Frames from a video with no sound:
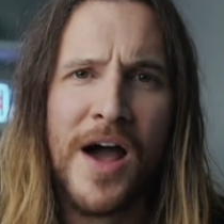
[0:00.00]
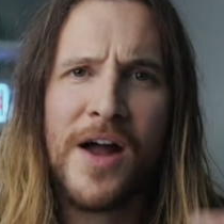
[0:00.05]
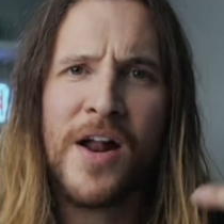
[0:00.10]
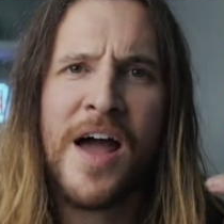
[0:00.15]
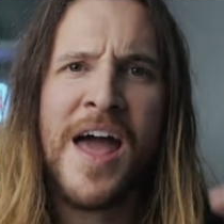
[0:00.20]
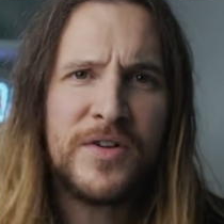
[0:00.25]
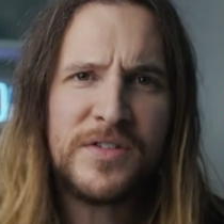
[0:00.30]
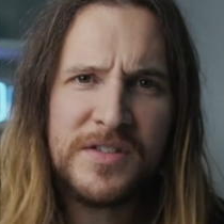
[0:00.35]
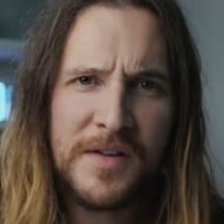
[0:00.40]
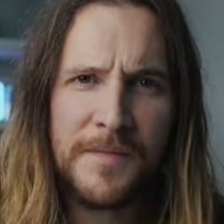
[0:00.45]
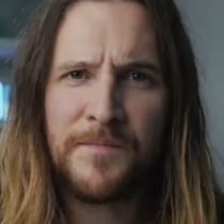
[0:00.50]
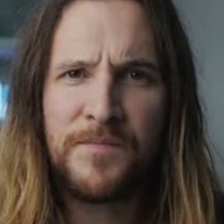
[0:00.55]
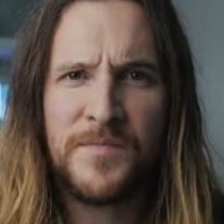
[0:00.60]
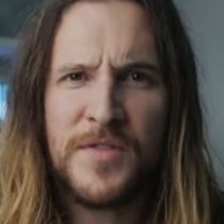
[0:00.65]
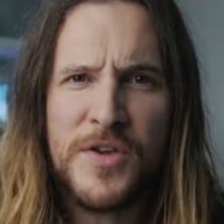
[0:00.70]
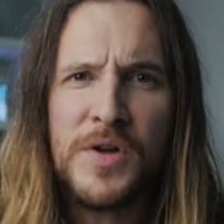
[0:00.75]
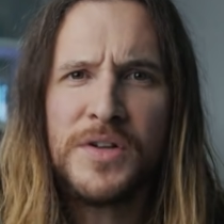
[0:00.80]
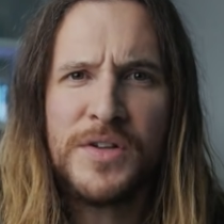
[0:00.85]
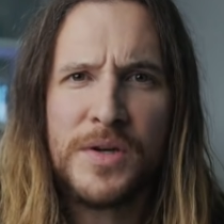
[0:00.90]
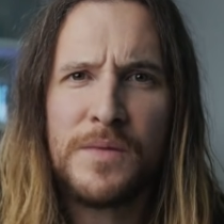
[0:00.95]
Uh, there's a
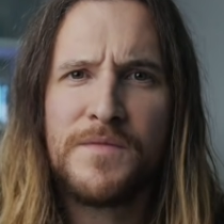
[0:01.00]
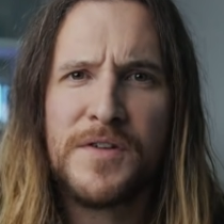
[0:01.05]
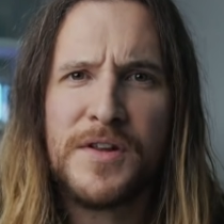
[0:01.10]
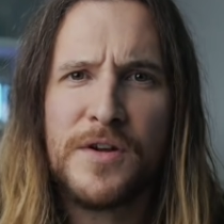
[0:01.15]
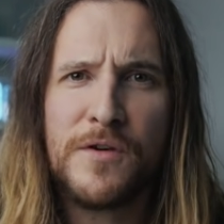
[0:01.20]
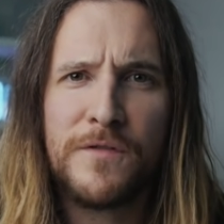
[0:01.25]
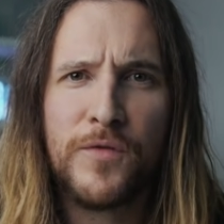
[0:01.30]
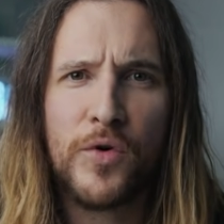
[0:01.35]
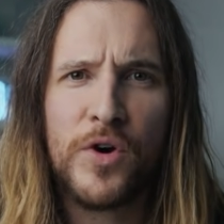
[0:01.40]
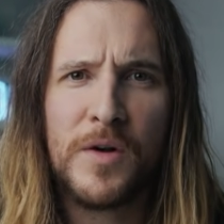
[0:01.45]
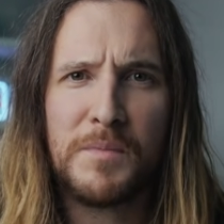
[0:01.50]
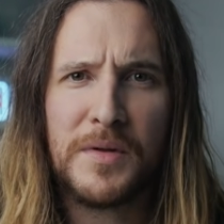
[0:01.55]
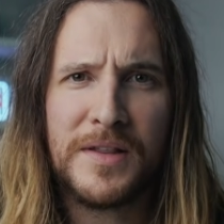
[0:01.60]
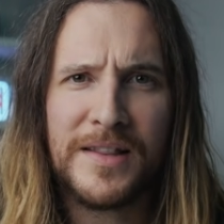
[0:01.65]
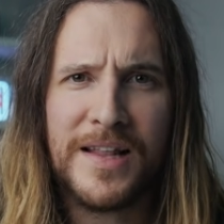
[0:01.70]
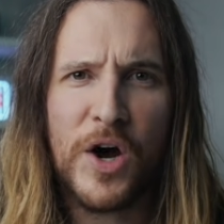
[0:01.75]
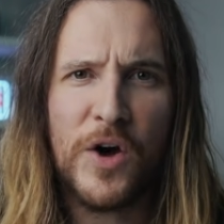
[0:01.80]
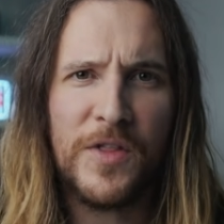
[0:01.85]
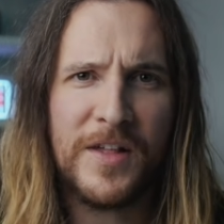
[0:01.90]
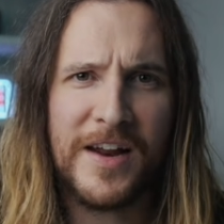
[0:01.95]
YouTube video for it
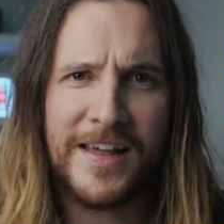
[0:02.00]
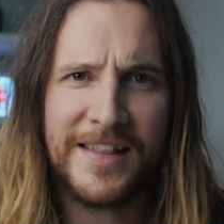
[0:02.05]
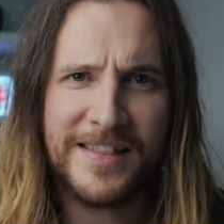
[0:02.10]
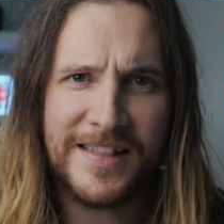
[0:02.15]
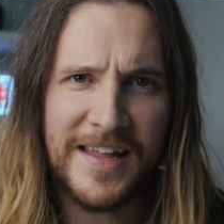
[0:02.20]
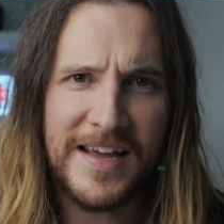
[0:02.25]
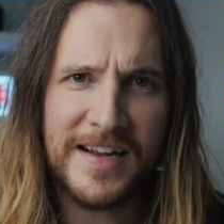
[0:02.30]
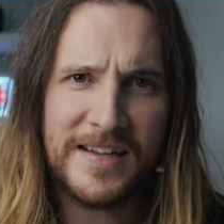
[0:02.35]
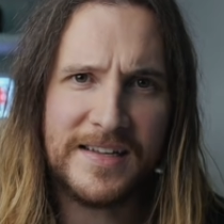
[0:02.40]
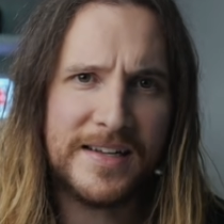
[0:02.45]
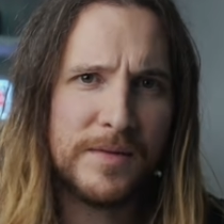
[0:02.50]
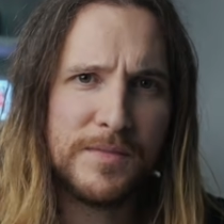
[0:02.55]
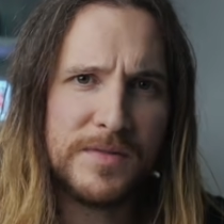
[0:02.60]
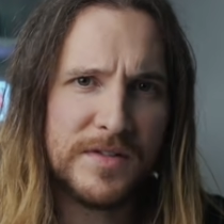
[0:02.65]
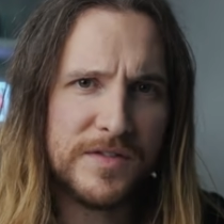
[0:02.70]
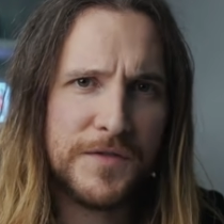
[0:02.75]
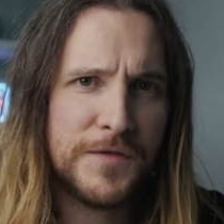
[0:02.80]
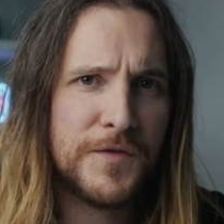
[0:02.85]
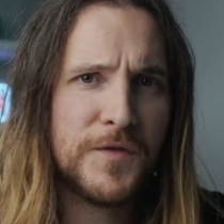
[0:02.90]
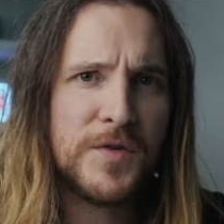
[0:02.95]
below that I linked and it
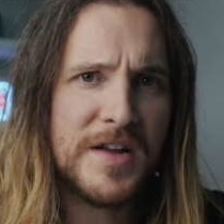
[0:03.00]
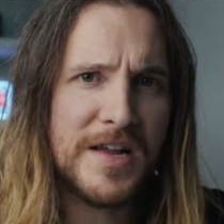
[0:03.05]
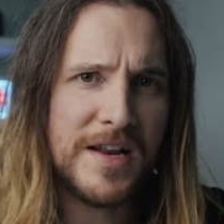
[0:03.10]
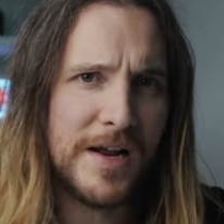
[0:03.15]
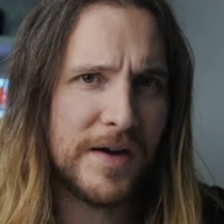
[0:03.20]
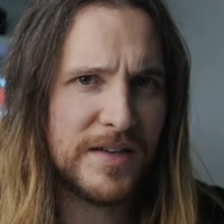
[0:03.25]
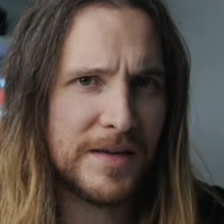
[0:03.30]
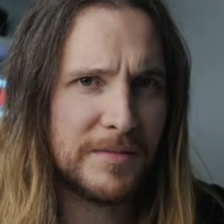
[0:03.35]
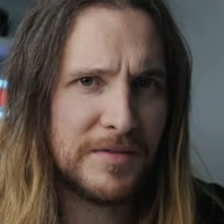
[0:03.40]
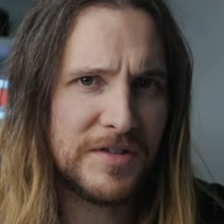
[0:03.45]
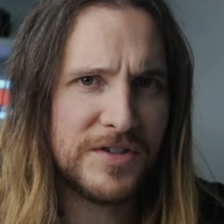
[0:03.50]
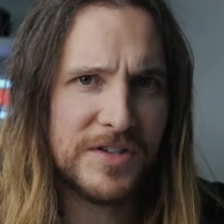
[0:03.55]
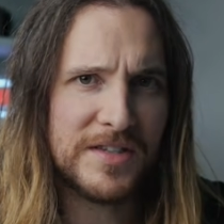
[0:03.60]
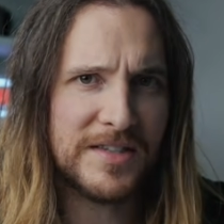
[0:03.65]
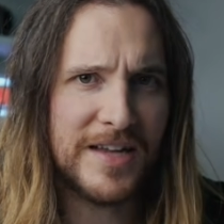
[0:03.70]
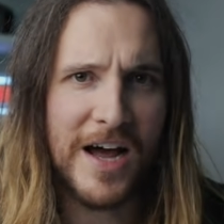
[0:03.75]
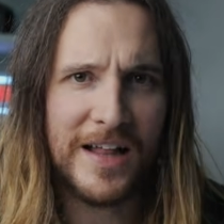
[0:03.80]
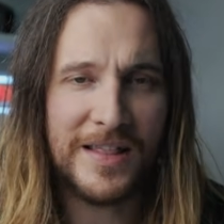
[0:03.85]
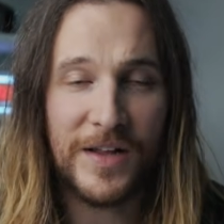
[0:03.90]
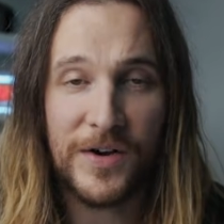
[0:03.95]
was free and I was able to
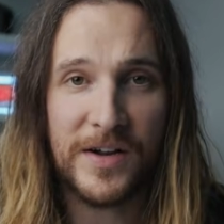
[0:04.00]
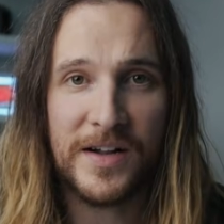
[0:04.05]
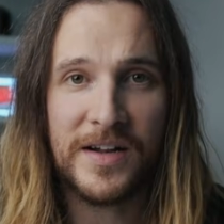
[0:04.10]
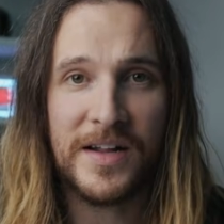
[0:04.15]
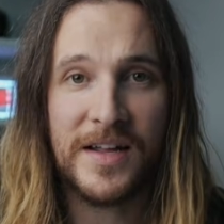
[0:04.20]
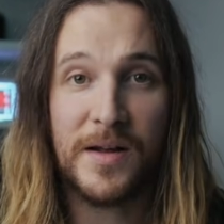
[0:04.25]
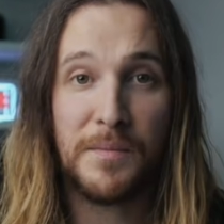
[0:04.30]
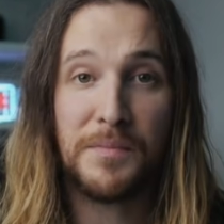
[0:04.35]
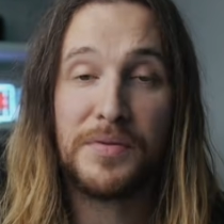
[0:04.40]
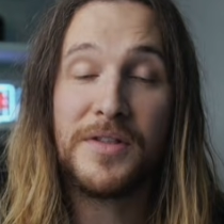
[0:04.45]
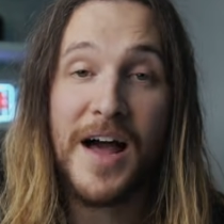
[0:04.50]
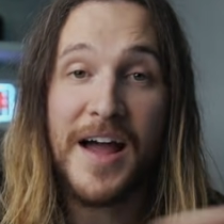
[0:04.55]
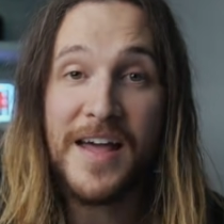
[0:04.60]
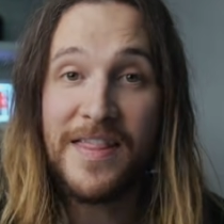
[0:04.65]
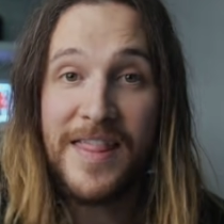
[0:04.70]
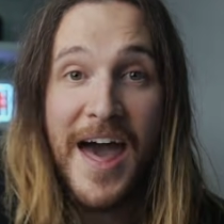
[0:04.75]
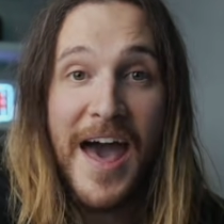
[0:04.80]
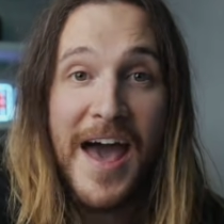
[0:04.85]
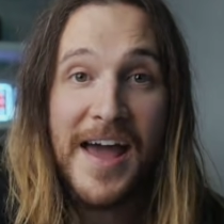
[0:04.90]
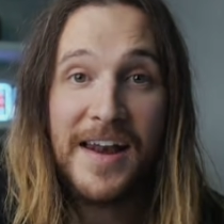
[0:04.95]
just download it and apply
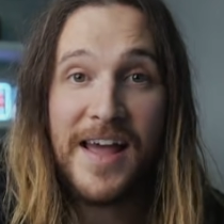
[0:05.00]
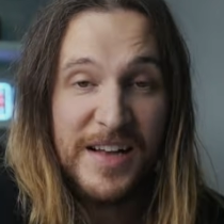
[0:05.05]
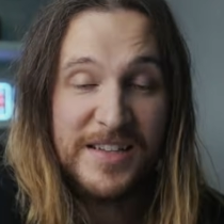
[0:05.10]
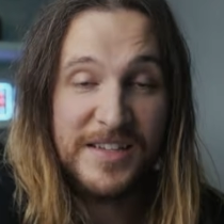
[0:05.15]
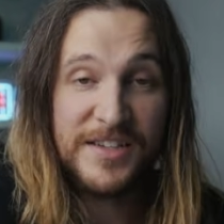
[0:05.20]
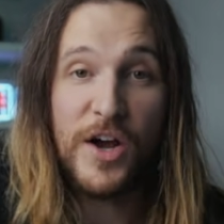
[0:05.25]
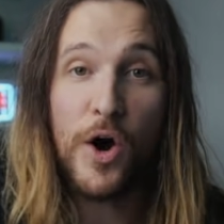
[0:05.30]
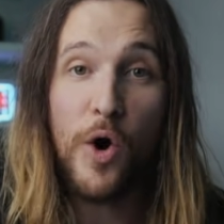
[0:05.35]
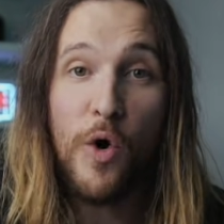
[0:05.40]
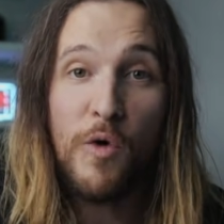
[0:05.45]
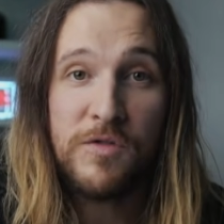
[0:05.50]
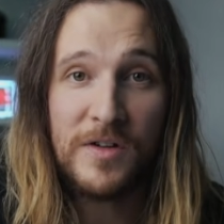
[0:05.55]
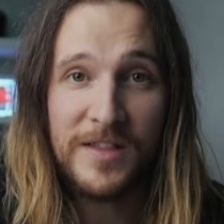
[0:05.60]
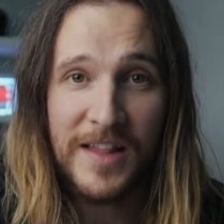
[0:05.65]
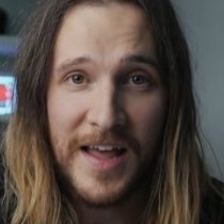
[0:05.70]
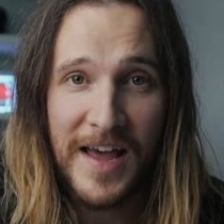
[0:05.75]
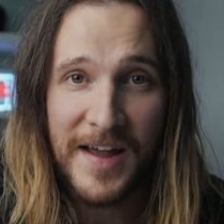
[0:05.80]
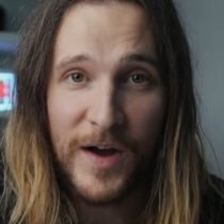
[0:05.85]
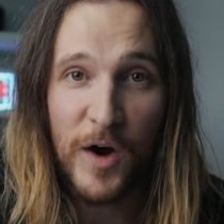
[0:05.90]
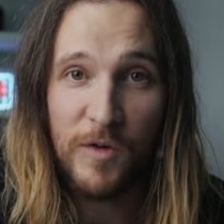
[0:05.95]
that as an
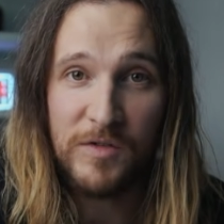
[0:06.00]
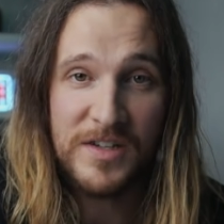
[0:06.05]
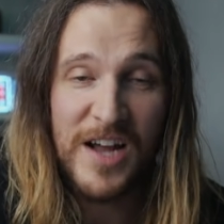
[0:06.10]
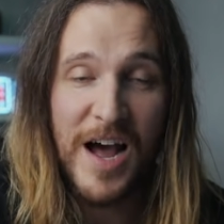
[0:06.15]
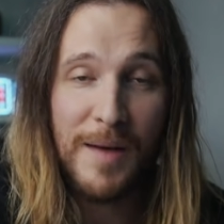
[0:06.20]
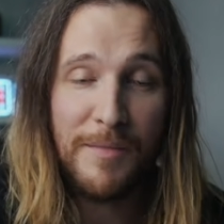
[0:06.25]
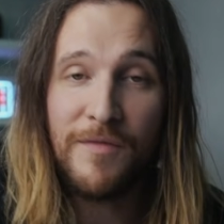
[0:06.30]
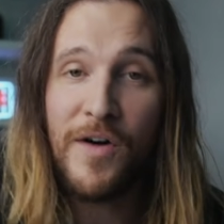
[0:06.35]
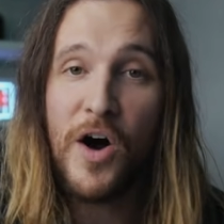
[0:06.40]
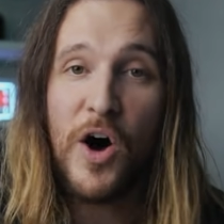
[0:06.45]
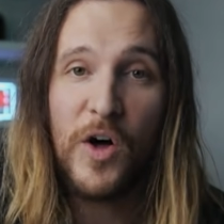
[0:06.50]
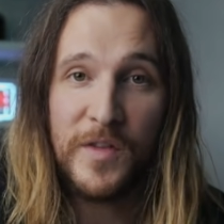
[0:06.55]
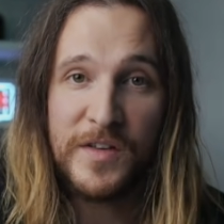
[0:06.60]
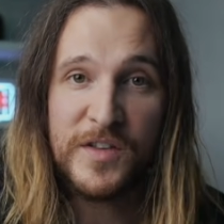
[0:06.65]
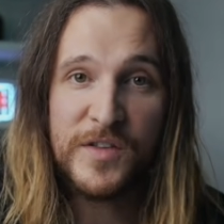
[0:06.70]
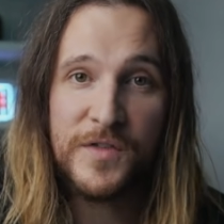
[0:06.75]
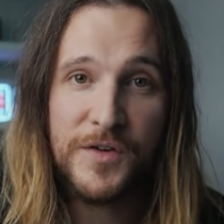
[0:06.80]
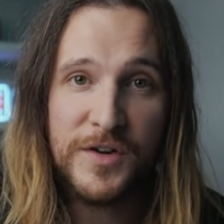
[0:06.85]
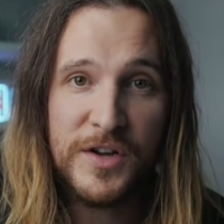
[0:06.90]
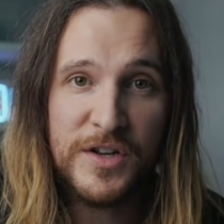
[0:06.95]
overlay over top of all
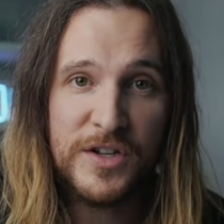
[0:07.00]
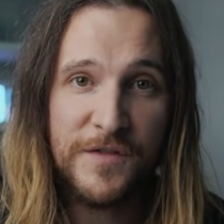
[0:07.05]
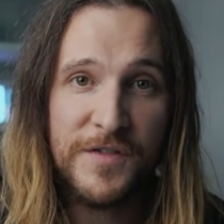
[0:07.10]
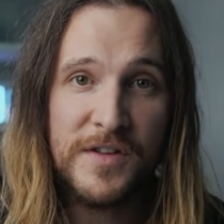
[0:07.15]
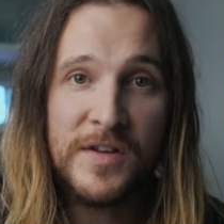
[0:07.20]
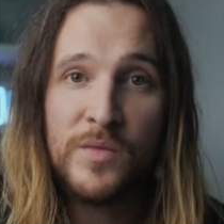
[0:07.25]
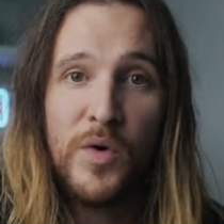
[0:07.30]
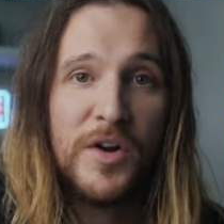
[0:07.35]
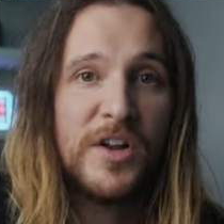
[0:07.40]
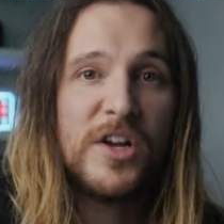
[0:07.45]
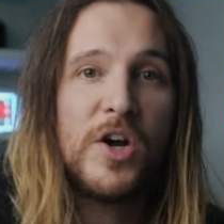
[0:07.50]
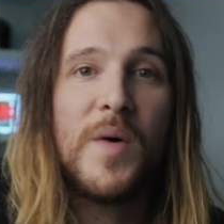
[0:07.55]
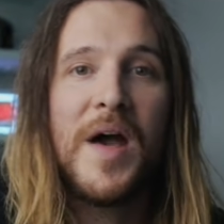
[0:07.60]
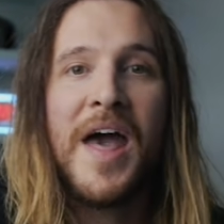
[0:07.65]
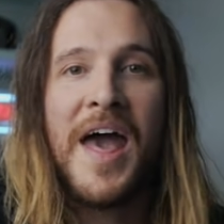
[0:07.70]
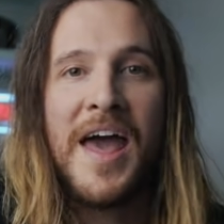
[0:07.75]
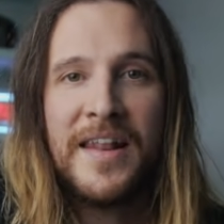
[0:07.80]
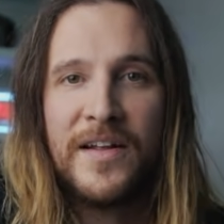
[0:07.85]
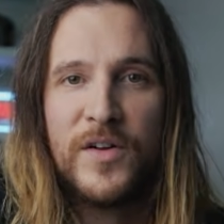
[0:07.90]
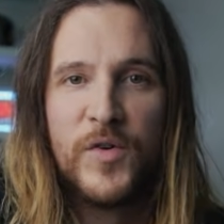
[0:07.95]
this footage if you didn't wanna go
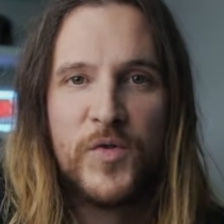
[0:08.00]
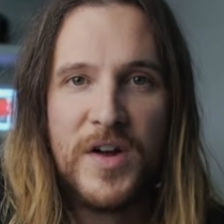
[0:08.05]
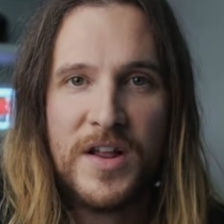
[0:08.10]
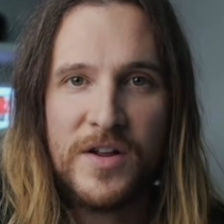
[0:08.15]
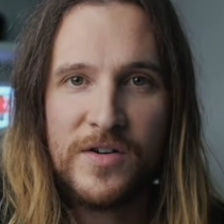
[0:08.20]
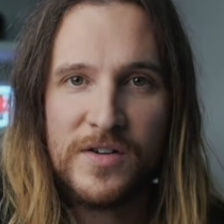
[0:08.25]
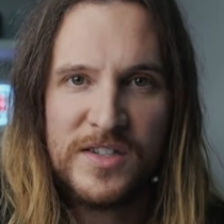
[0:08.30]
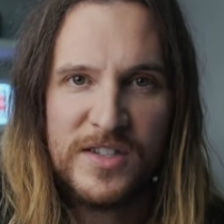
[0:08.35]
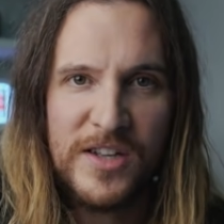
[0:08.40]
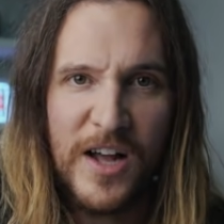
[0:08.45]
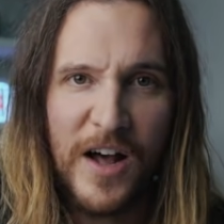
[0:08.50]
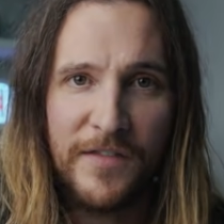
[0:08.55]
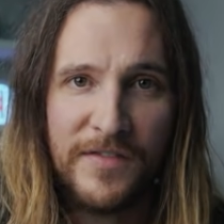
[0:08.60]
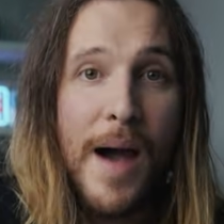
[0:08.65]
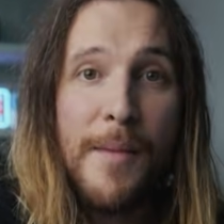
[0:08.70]
ahead and create it yourself.